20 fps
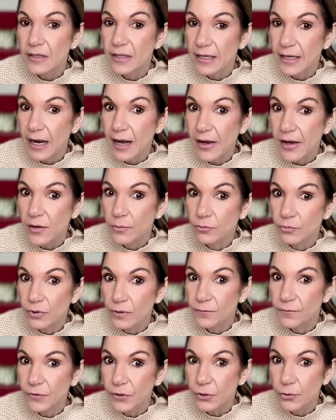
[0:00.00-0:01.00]
that I am
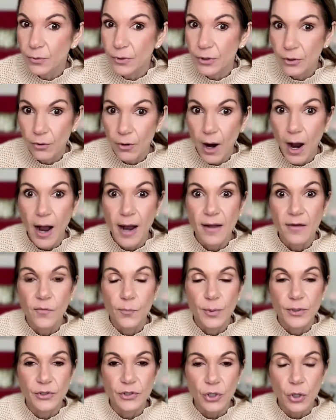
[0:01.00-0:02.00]
reviewing or I
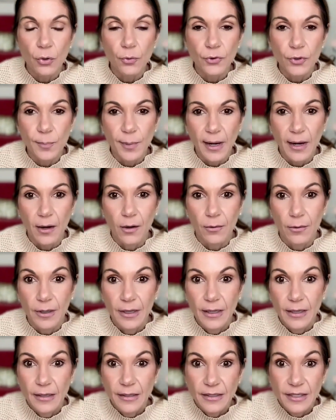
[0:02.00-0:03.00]
have been told about,